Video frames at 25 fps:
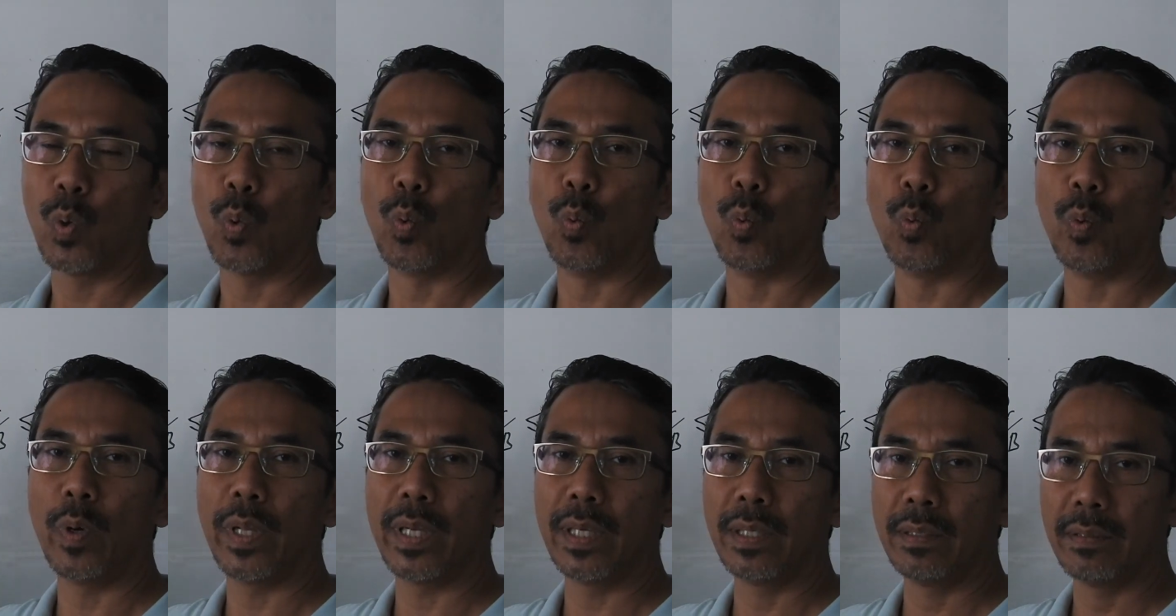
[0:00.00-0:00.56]

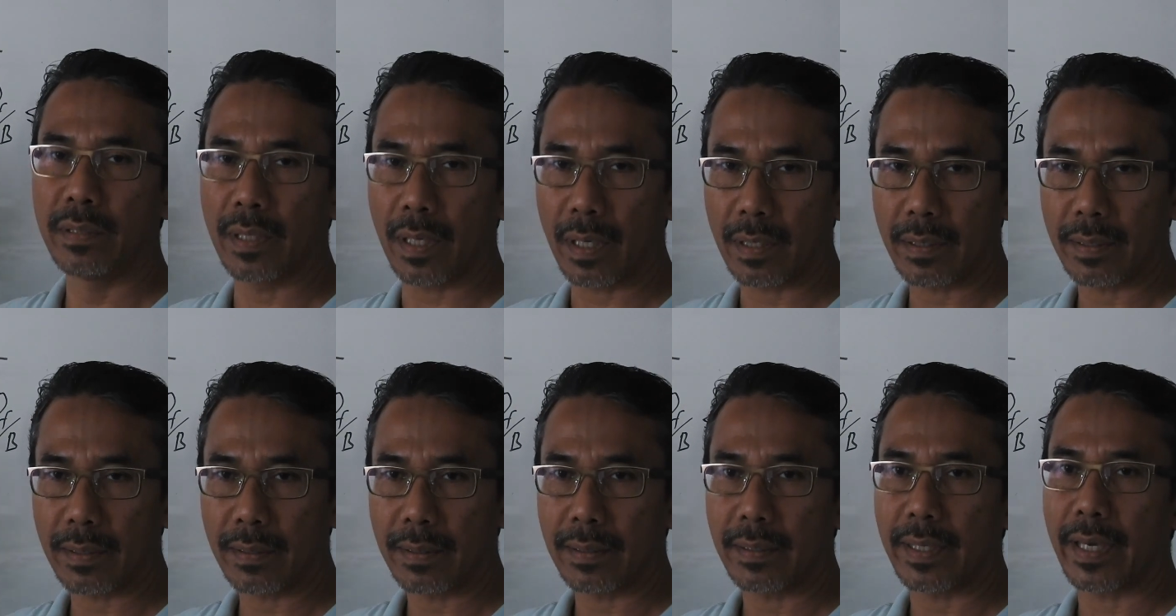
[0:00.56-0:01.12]
will
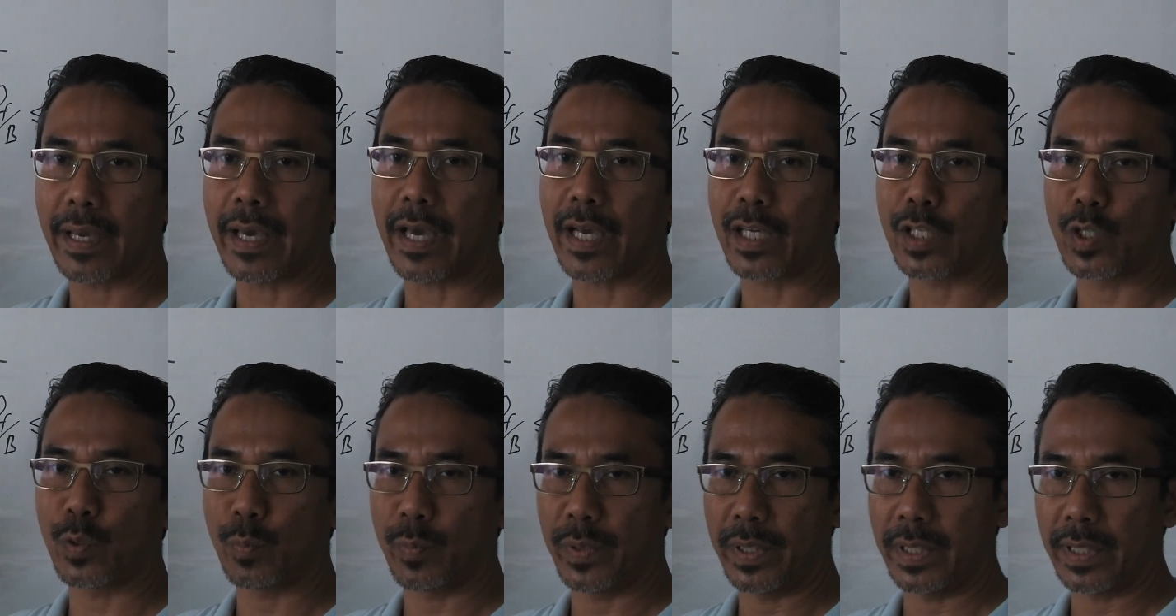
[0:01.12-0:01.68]
not
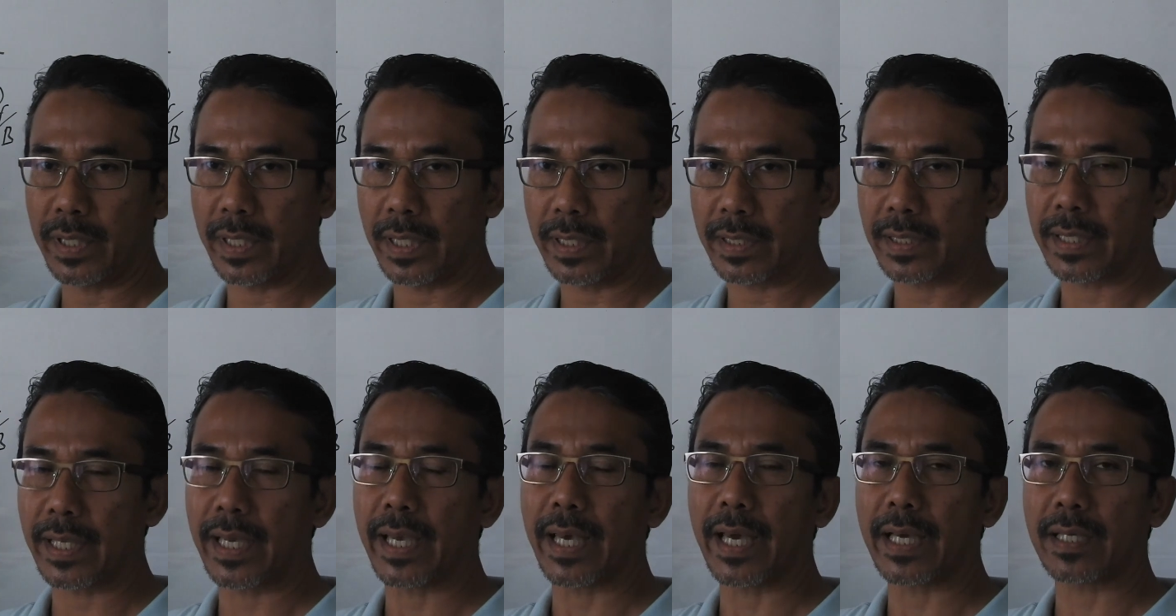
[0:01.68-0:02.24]

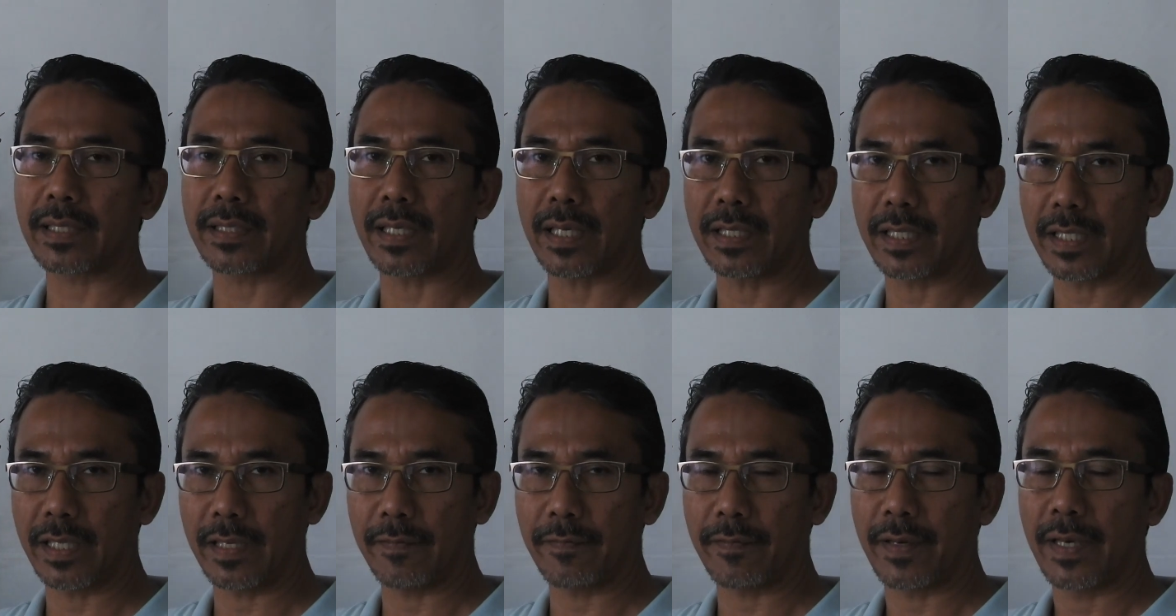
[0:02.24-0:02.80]
experience
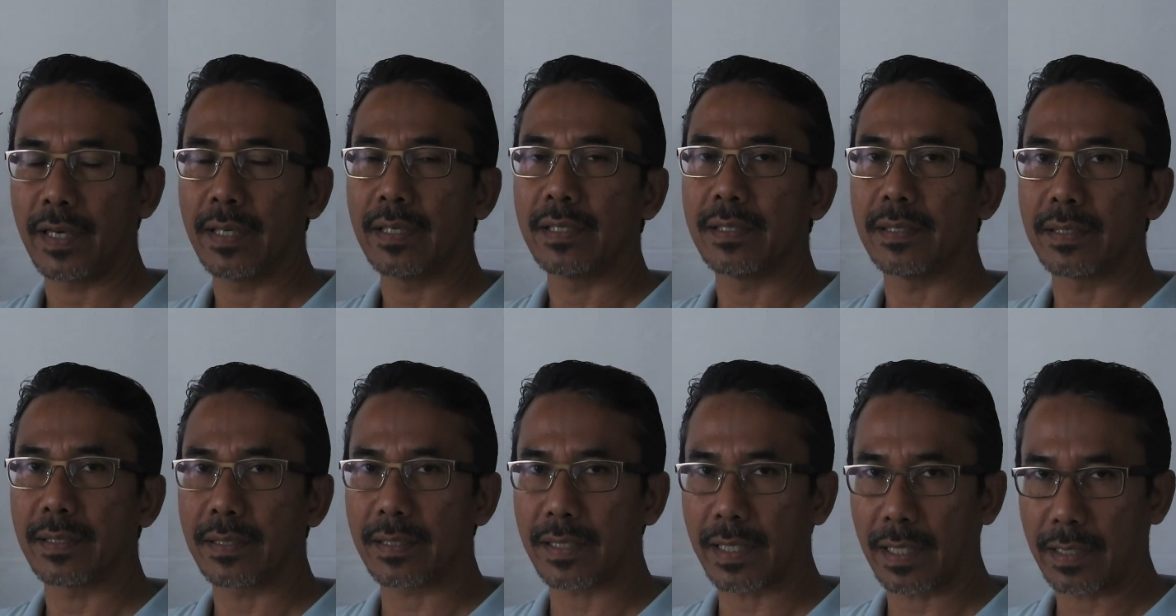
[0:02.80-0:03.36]
excessive
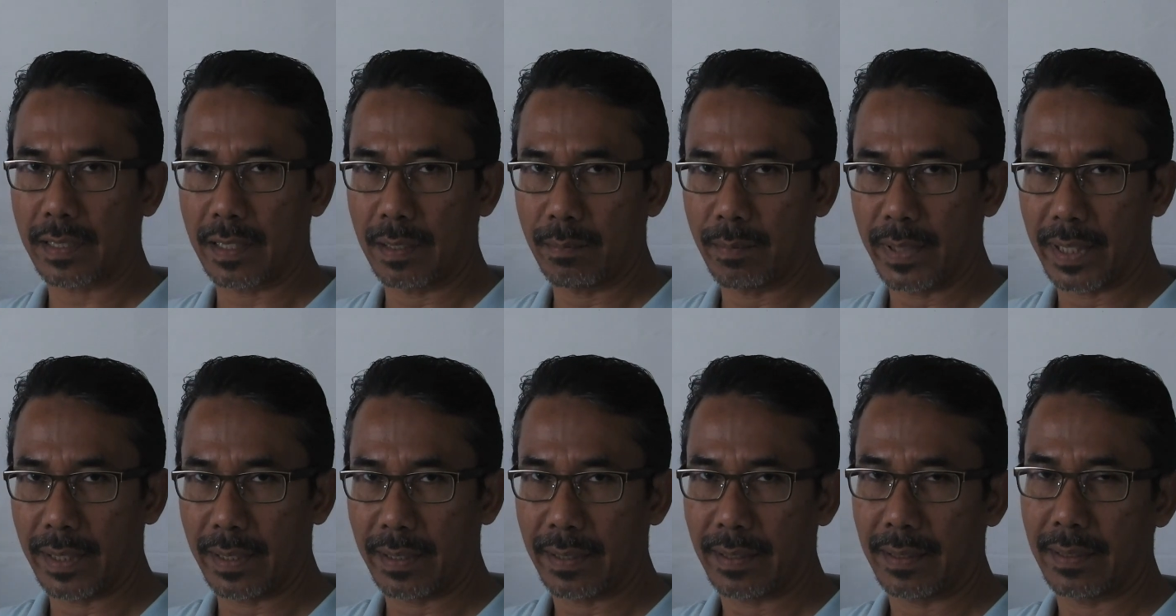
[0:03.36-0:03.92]

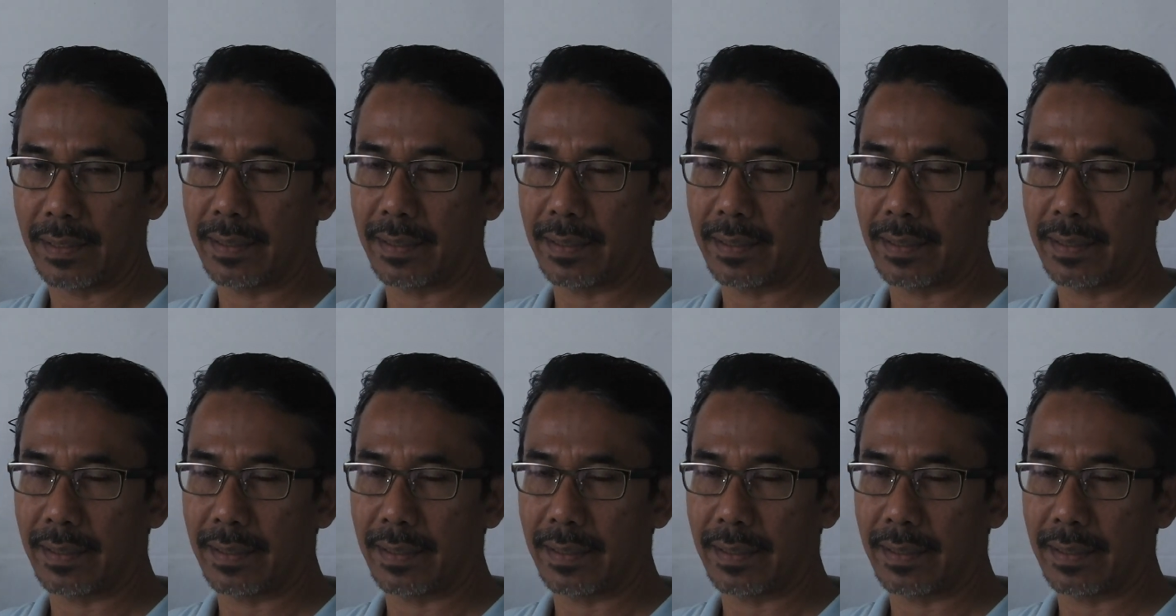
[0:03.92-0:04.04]
settlement.